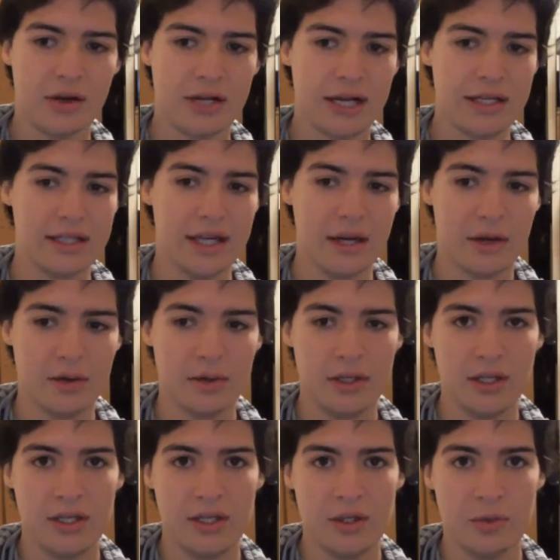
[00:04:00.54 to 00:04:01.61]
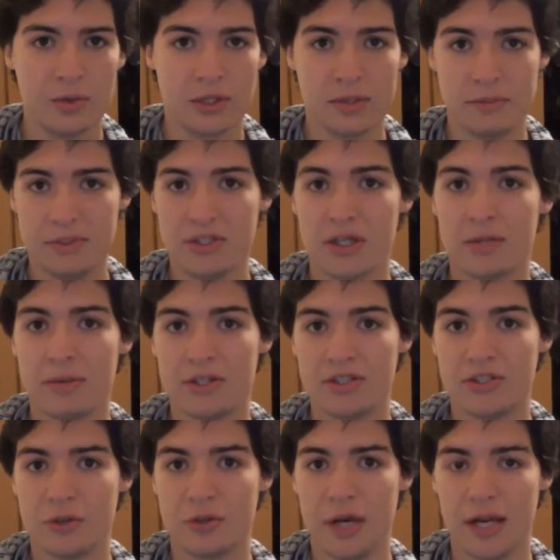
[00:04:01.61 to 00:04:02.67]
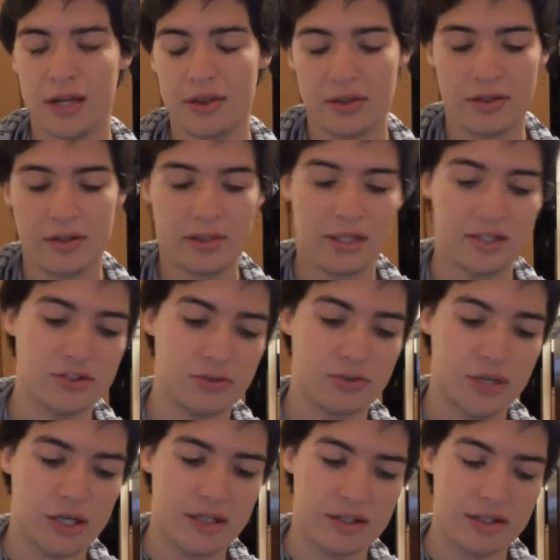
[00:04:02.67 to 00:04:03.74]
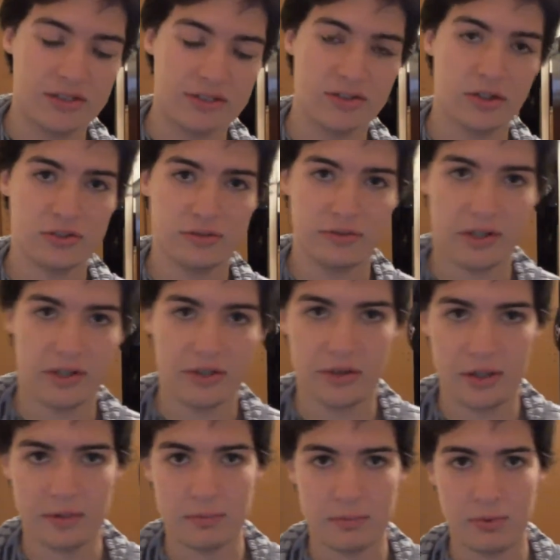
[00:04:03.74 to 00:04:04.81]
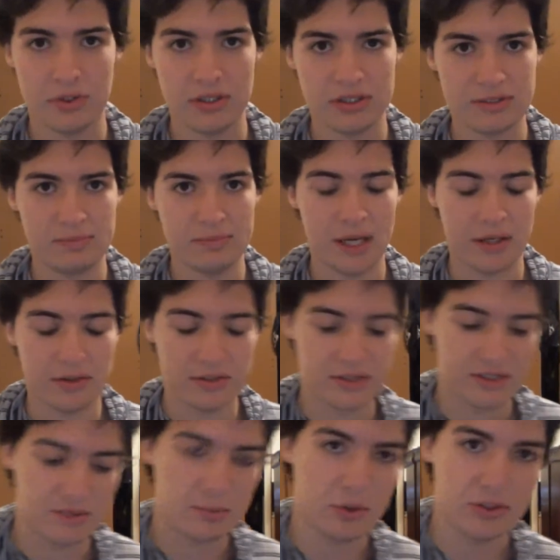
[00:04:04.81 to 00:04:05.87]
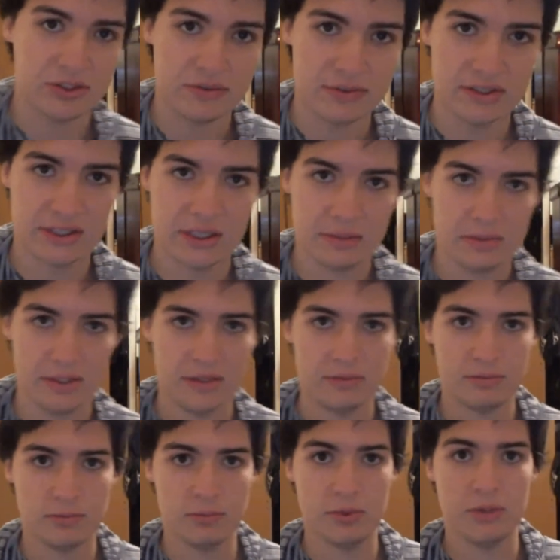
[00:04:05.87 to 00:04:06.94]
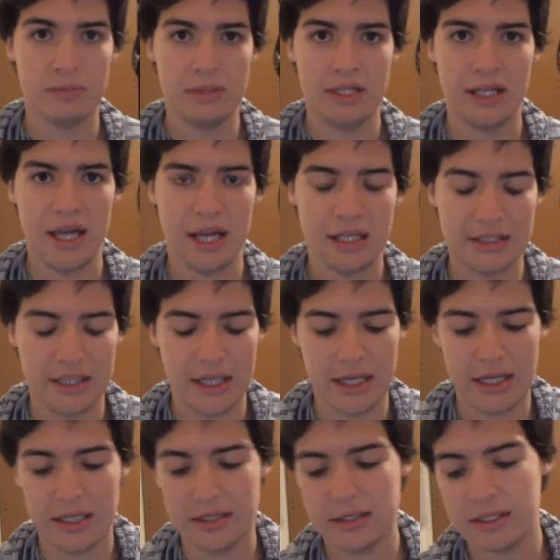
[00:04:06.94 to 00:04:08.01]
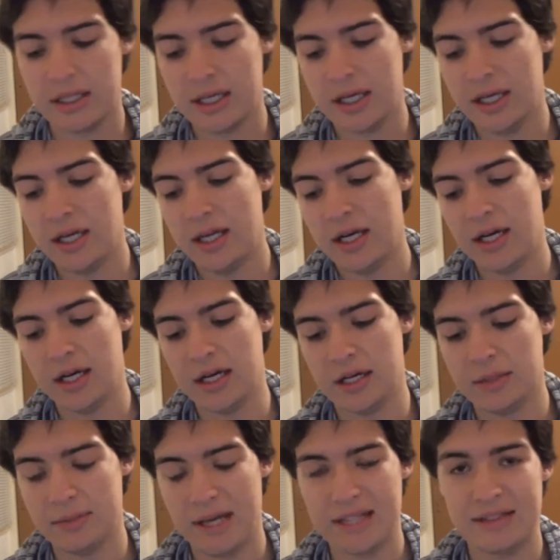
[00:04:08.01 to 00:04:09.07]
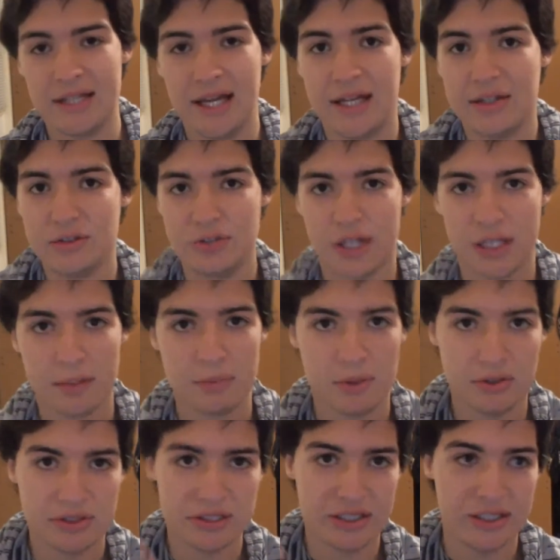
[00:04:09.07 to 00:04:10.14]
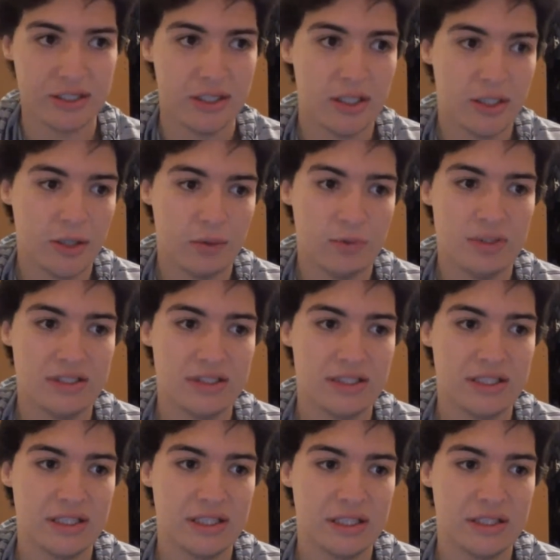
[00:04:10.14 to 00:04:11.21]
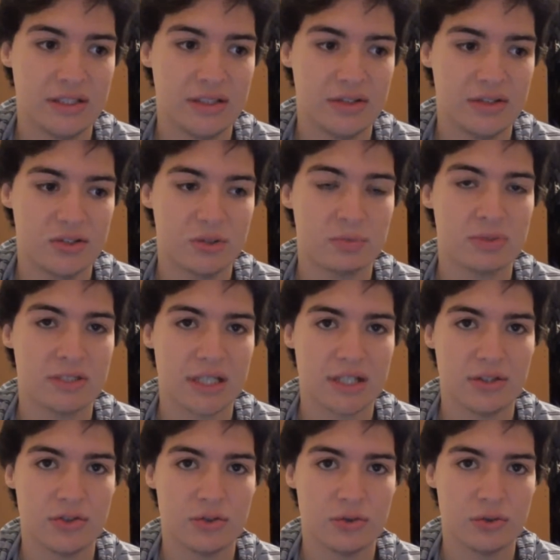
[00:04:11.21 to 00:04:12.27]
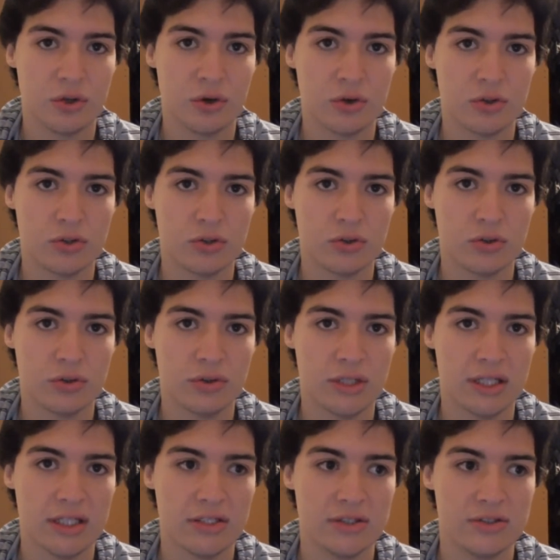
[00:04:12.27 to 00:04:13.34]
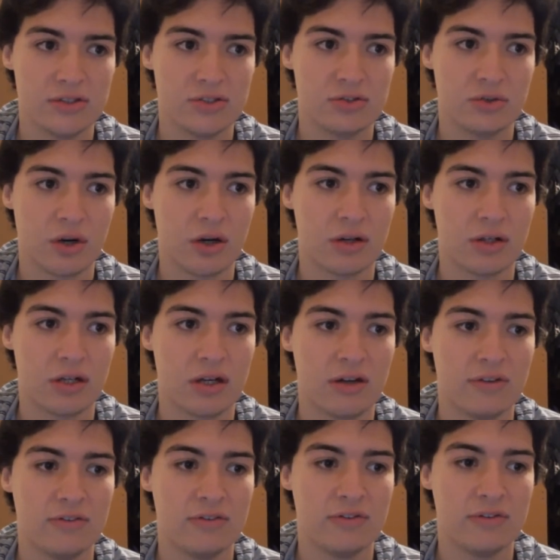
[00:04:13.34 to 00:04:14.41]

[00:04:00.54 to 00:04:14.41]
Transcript: now we're gonna be talking about strength. Now strength is also very very important in this battle since most of it's gonna be would be hand to hand. At the end of Dragon Ball Z, we see Super Saiyan 2 Goku is strong enough